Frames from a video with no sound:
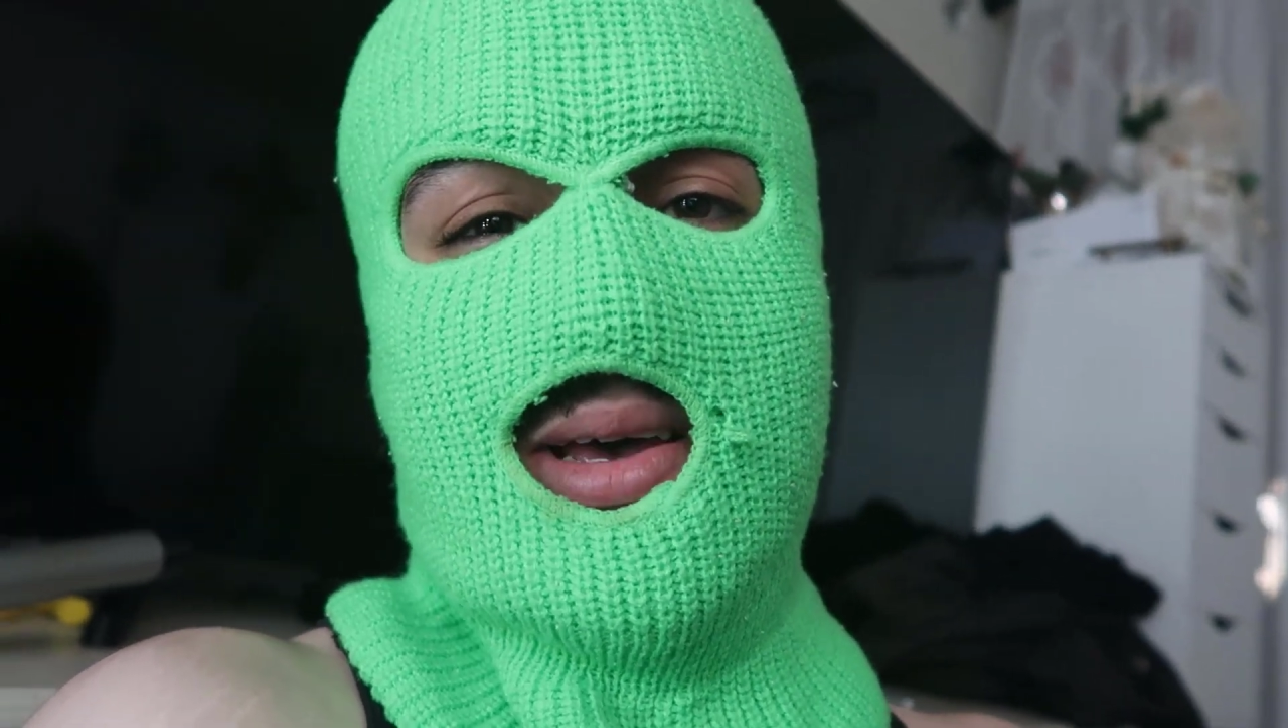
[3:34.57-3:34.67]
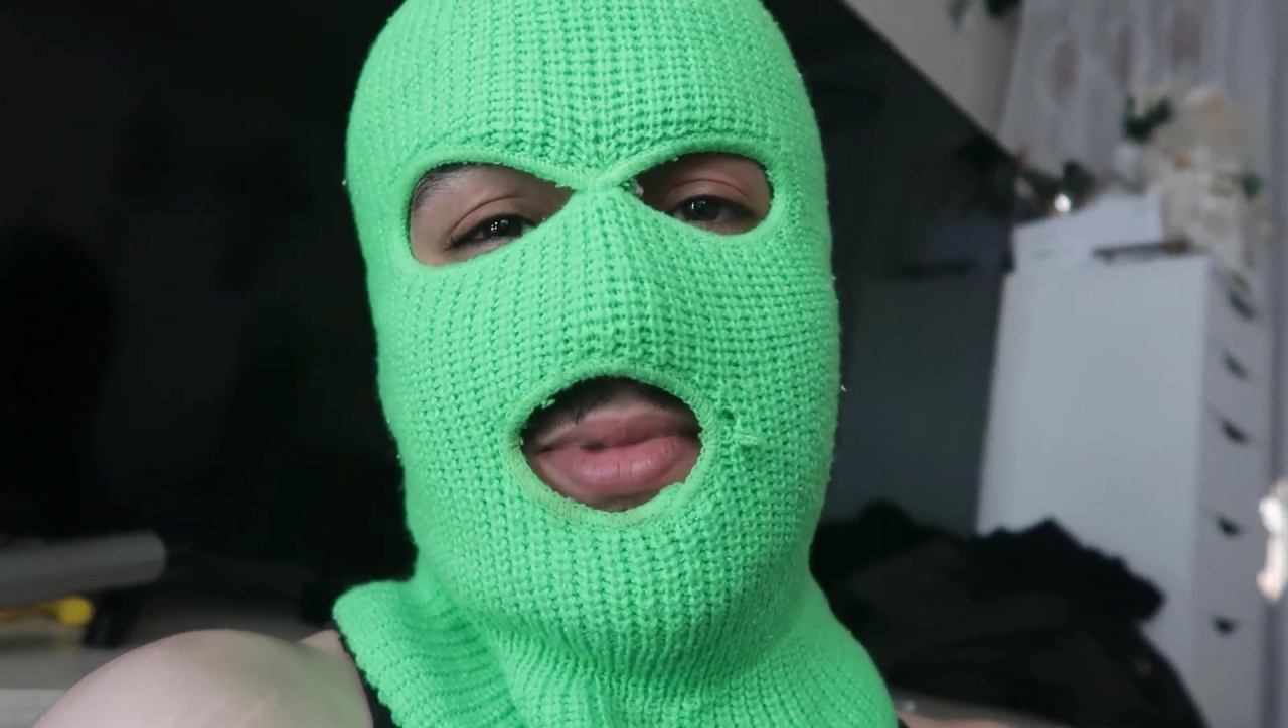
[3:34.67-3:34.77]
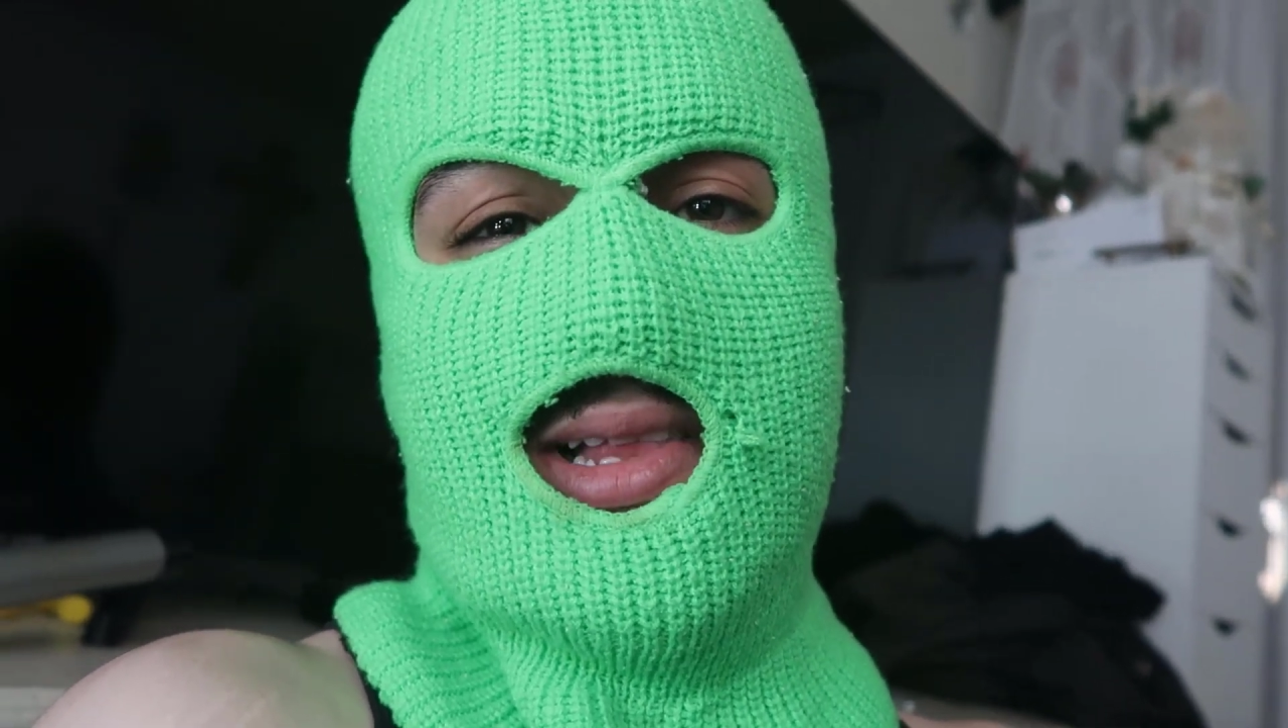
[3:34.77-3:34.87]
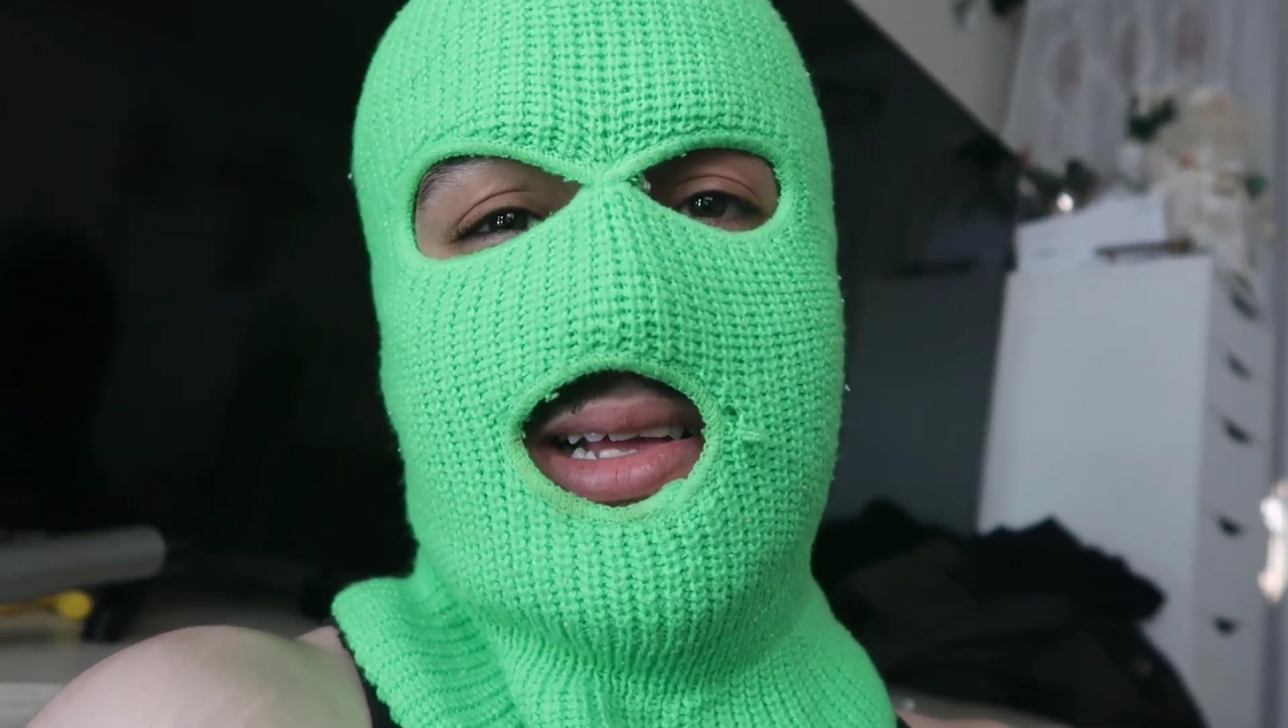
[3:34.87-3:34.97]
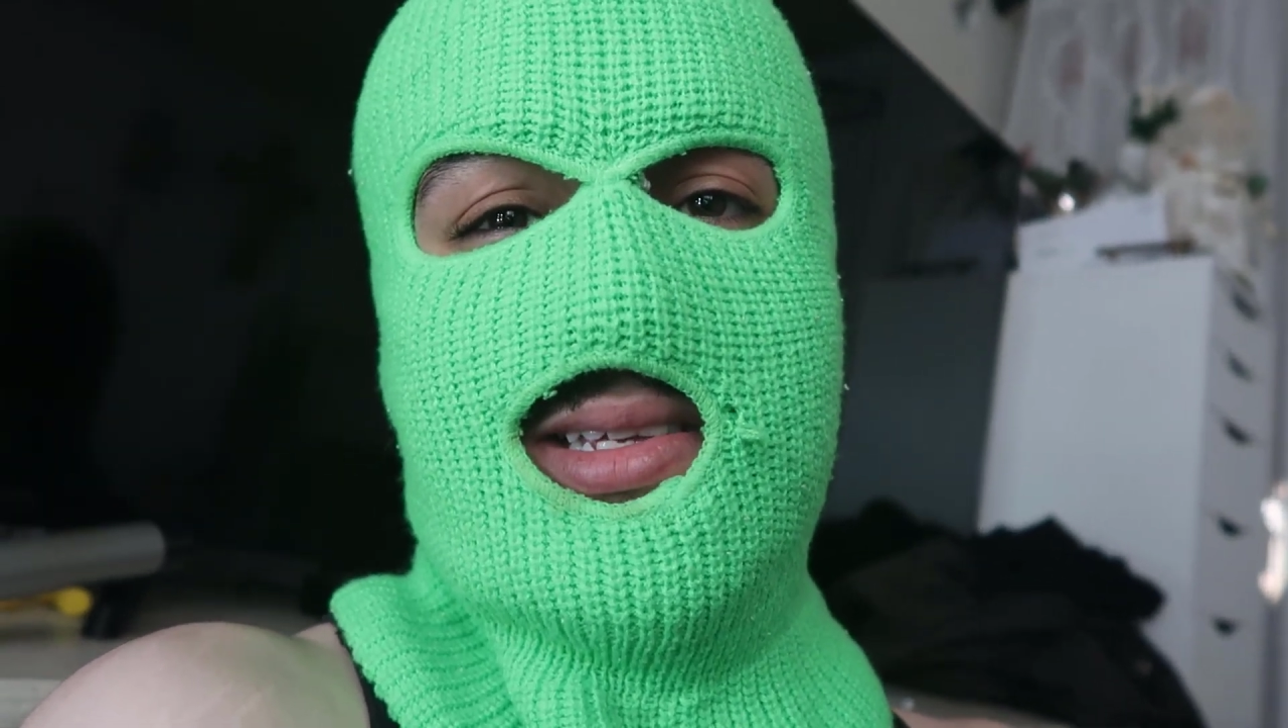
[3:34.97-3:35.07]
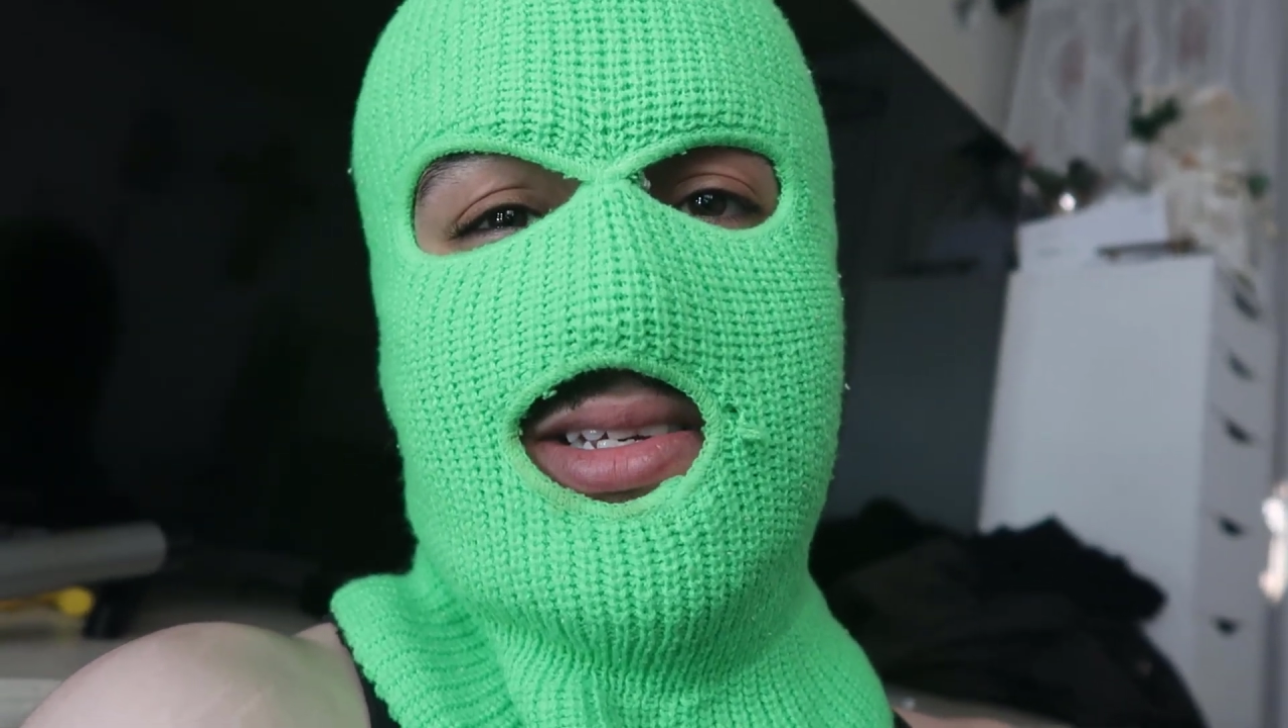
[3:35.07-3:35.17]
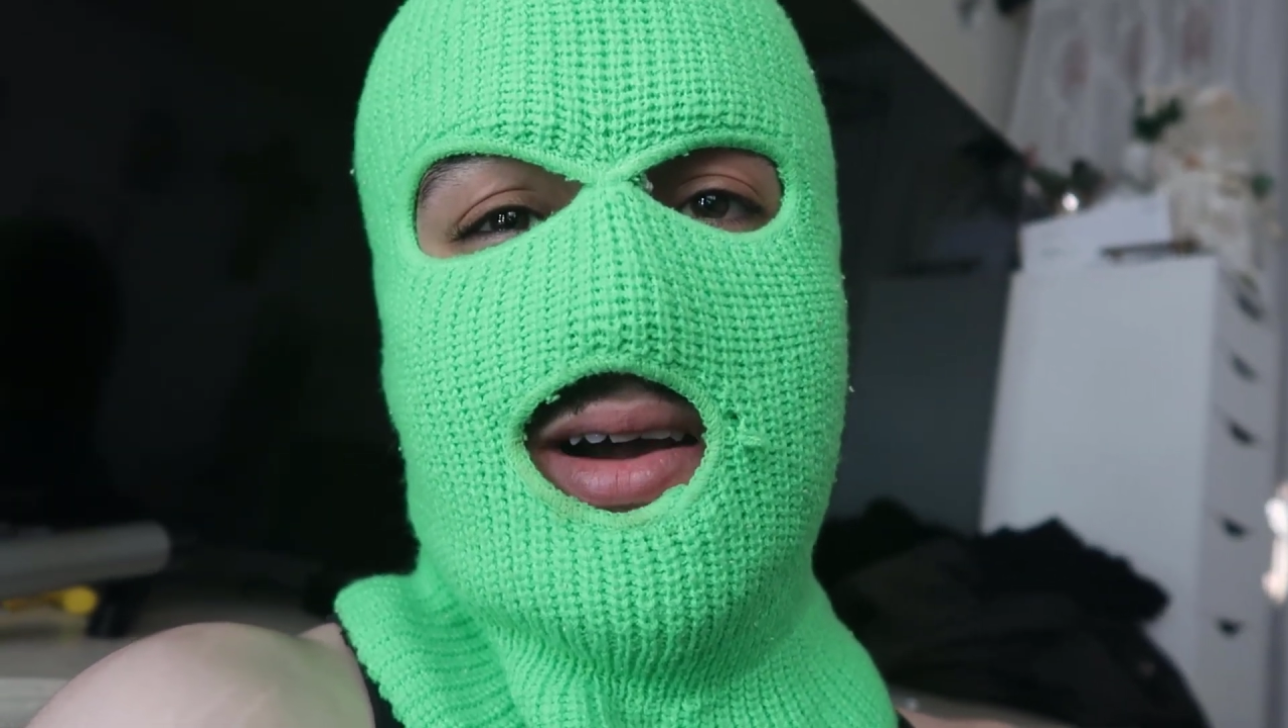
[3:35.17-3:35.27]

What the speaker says: ambulance.